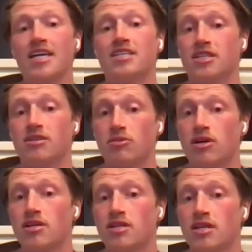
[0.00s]
It mm-hmm. didn't
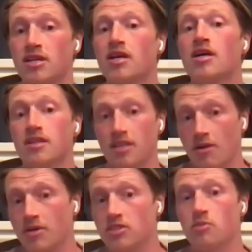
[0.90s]
work.
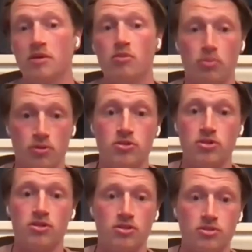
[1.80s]
Now we need to be more
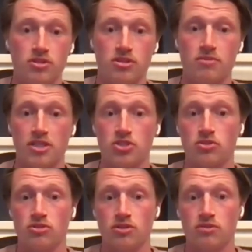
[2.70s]
brutal in order to make
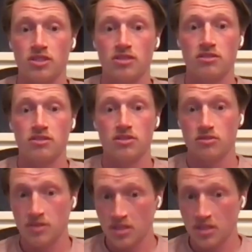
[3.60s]
sure that we can right.